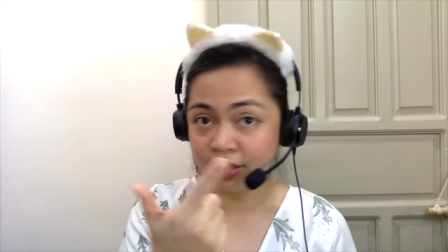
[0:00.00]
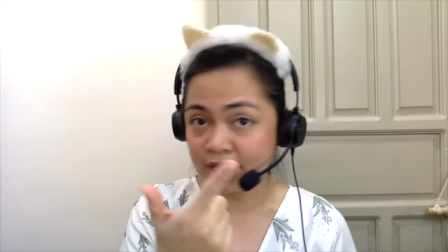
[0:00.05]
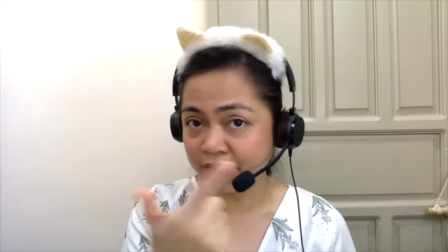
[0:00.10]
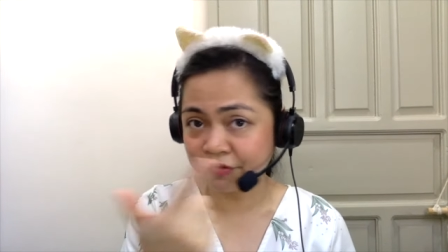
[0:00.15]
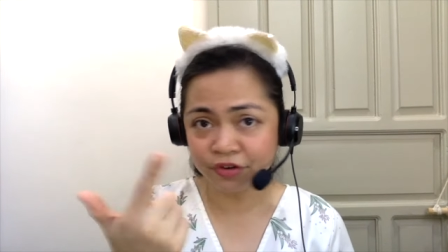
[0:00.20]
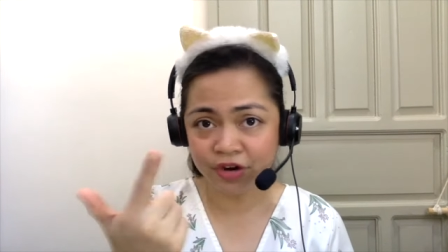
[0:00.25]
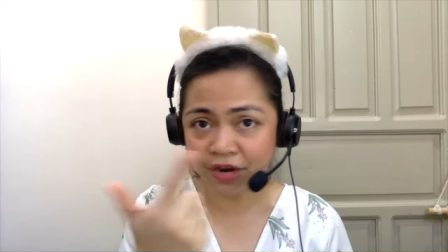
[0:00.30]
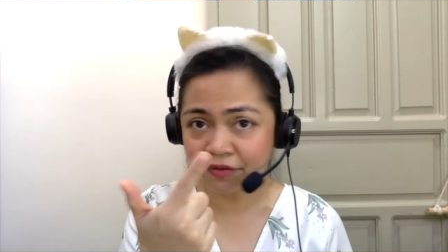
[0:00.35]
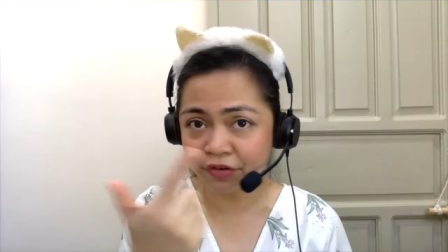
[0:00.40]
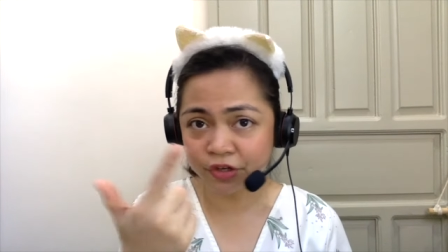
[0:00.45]

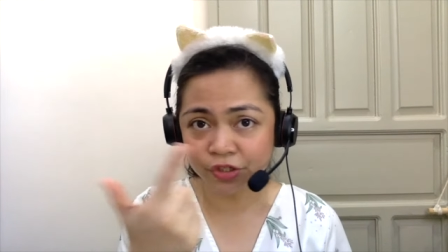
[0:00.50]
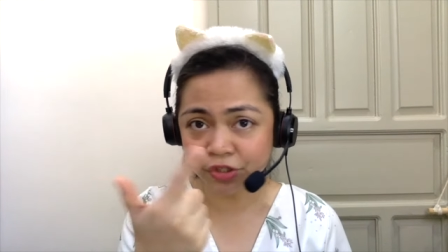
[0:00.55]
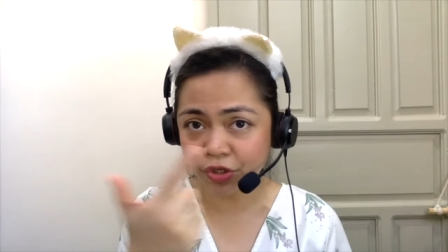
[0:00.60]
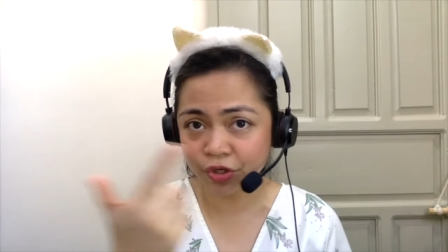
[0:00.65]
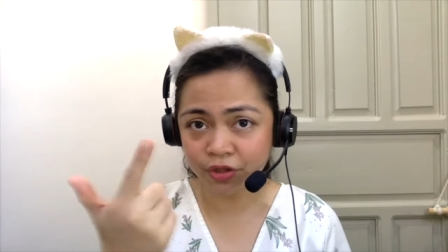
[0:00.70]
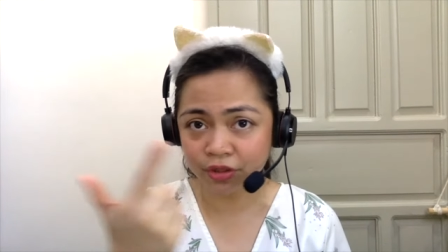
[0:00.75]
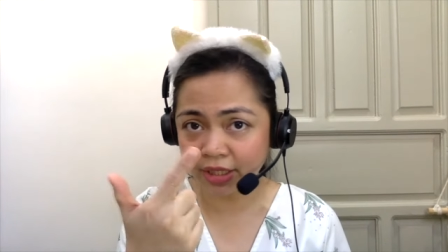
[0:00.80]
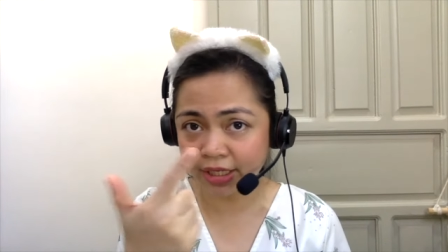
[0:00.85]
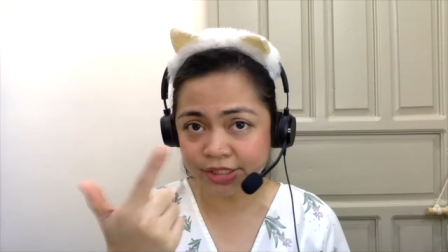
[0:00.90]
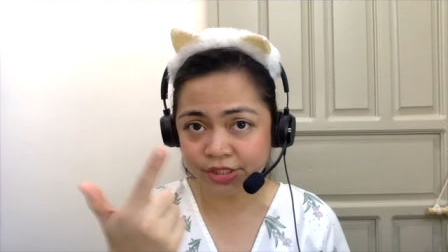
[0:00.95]
Never ever
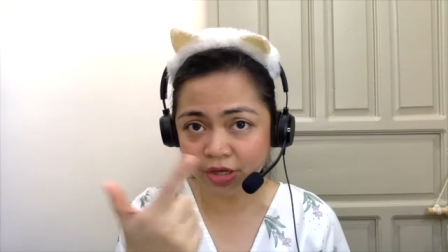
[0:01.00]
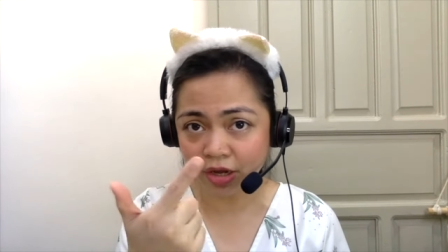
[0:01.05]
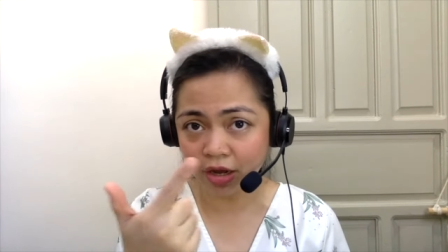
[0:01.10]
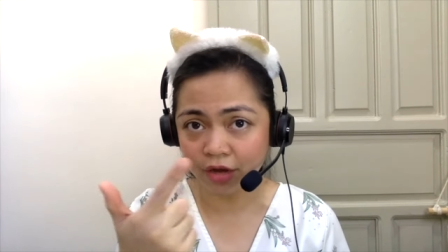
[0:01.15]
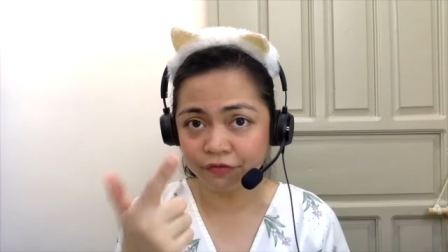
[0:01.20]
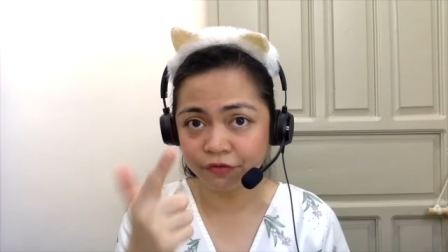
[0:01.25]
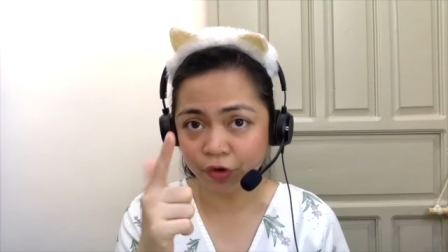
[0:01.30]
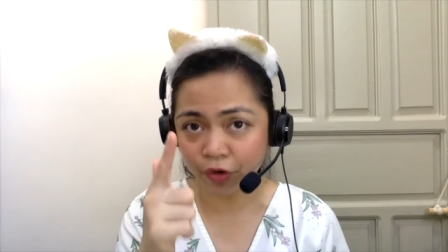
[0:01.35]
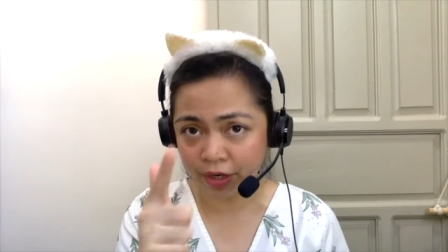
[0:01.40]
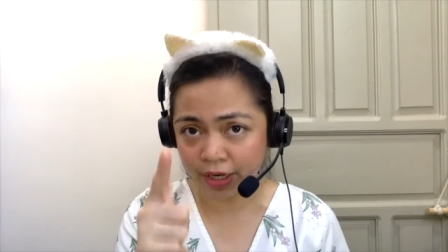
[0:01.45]
turn these
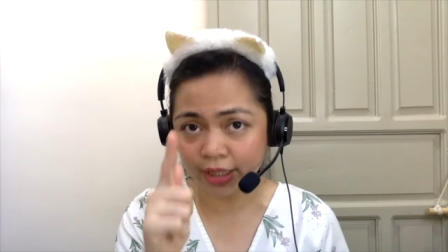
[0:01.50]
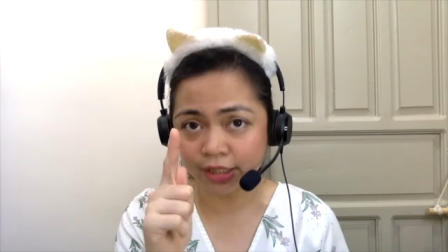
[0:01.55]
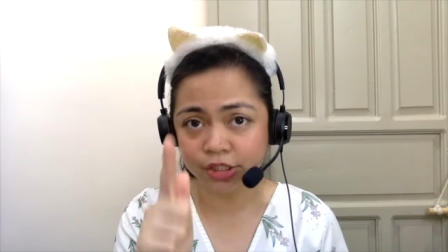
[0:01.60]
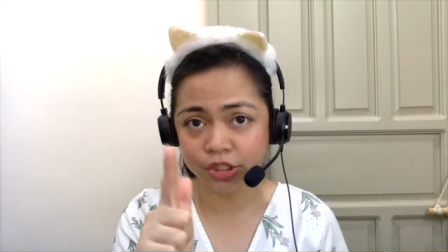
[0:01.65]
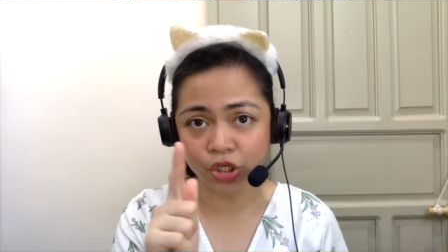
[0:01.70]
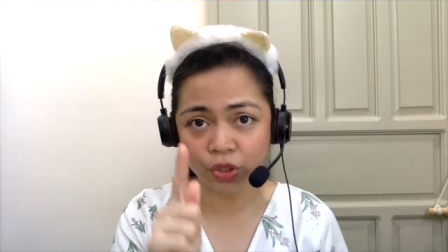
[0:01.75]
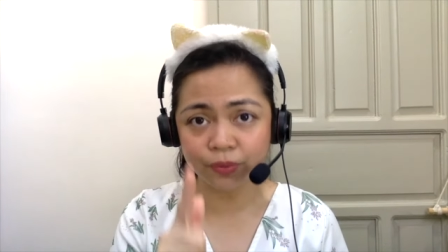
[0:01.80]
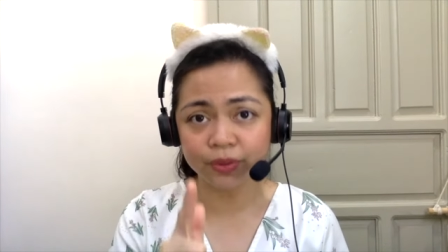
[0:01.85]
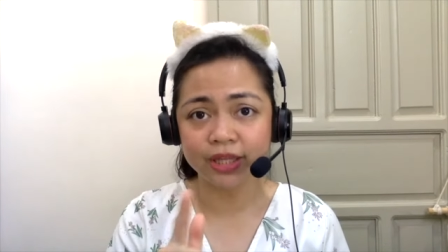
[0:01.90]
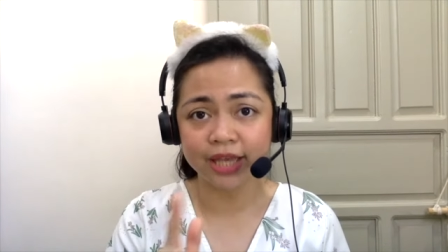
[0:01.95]
off or
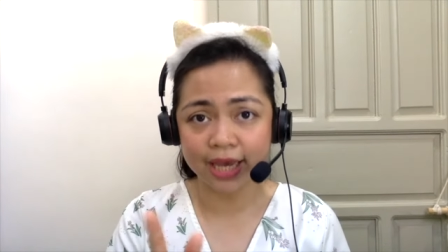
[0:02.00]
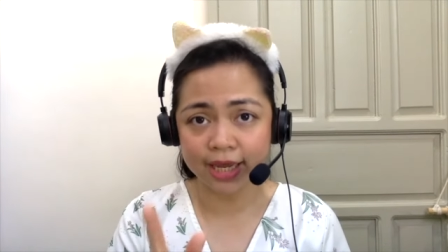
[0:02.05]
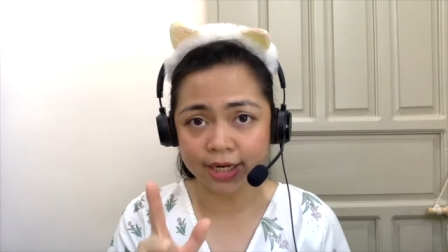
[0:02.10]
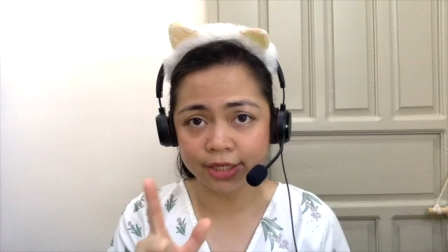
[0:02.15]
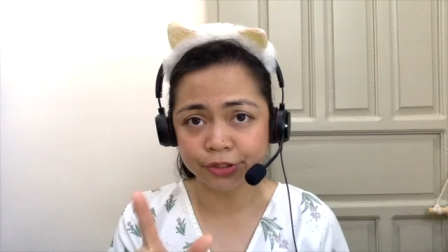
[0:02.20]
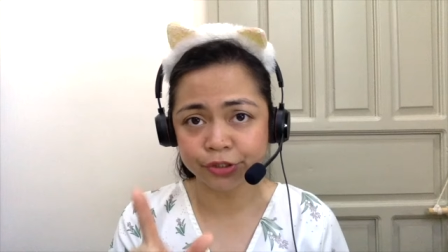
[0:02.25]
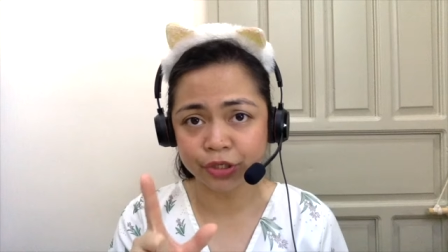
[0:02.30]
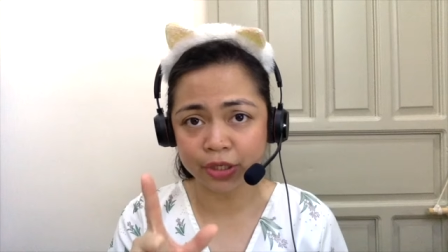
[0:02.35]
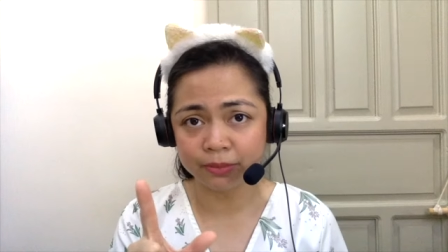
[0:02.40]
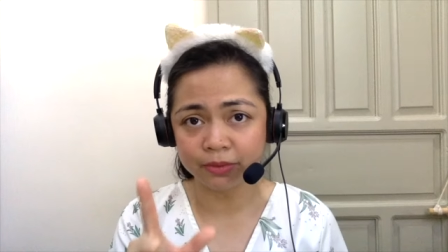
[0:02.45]
else you will get
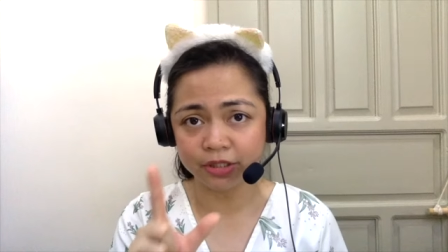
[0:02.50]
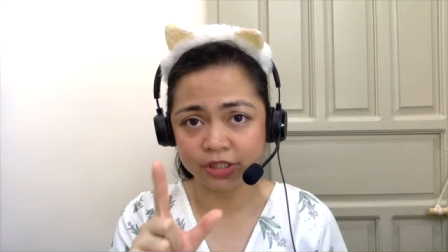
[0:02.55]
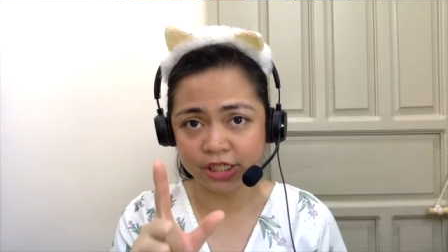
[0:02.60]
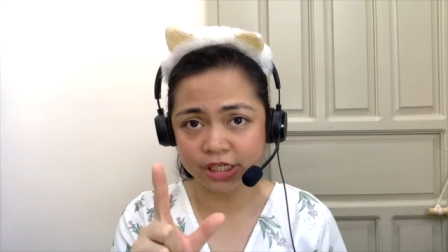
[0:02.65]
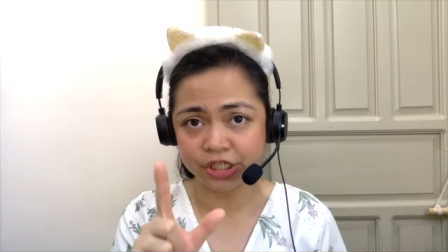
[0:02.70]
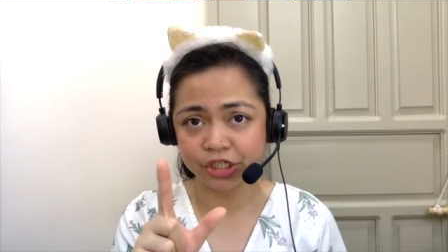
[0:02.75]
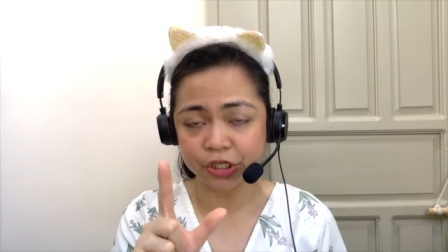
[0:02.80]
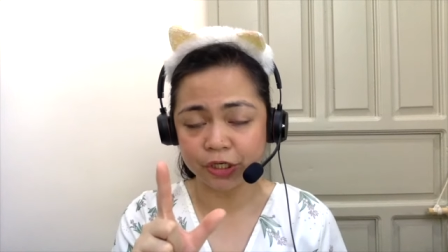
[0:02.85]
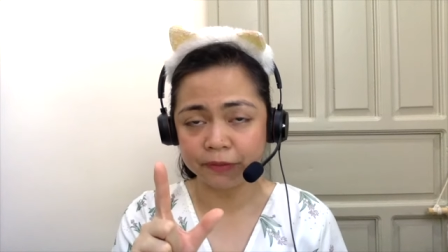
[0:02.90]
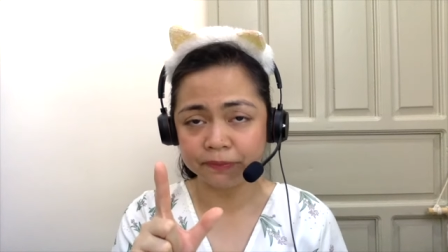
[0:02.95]
in trouble,
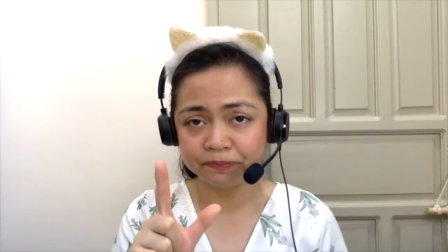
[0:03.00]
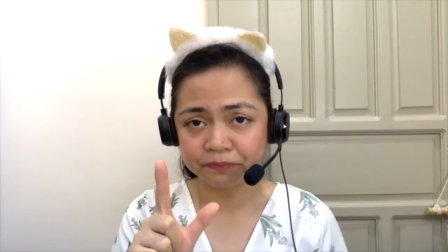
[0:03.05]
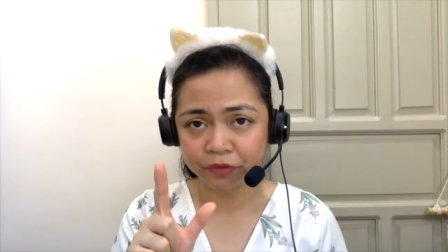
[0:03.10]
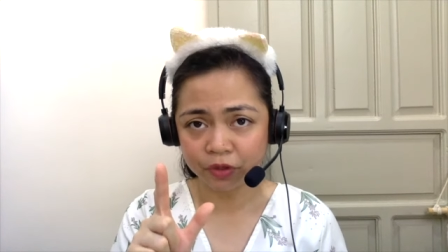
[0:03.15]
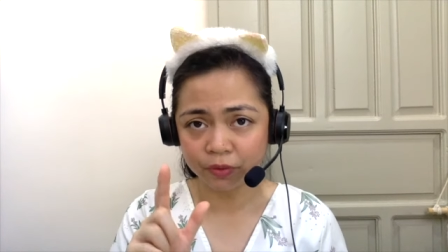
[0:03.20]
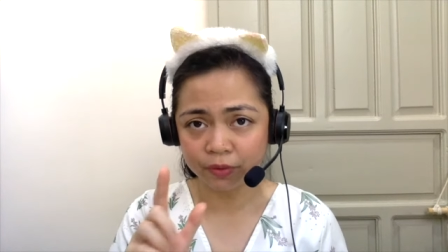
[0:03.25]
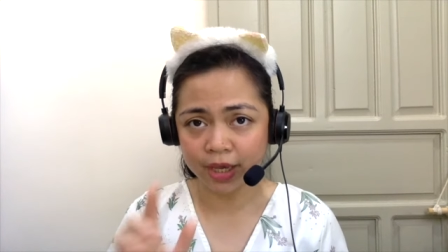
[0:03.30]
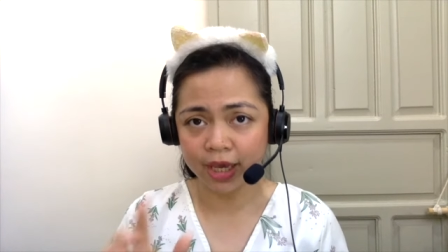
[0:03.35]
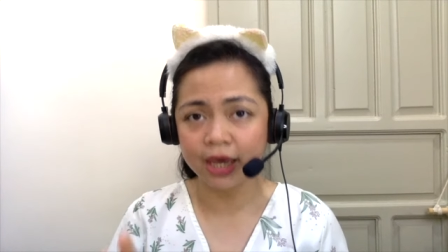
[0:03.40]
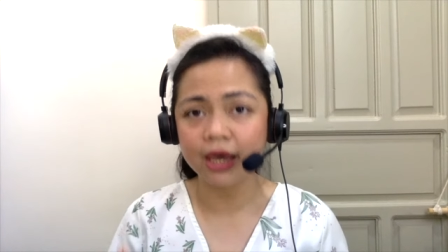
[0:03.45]
teacher.
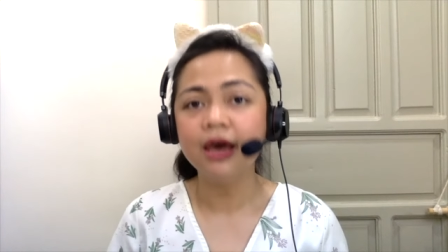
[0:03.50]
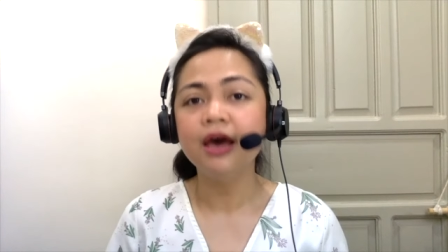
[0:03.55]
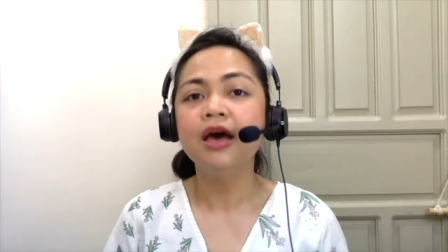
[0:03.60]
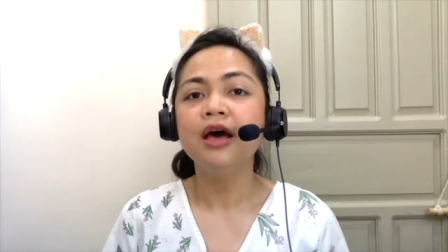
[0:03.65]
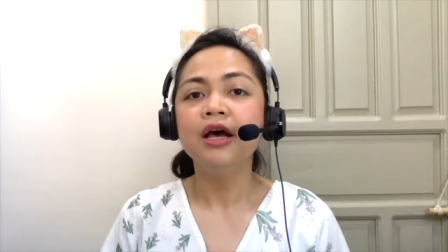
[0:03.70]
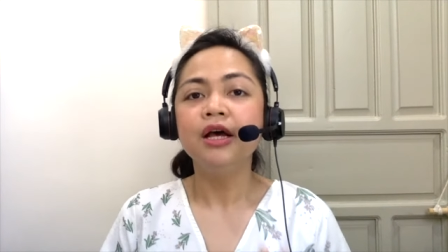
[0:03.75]
Okay?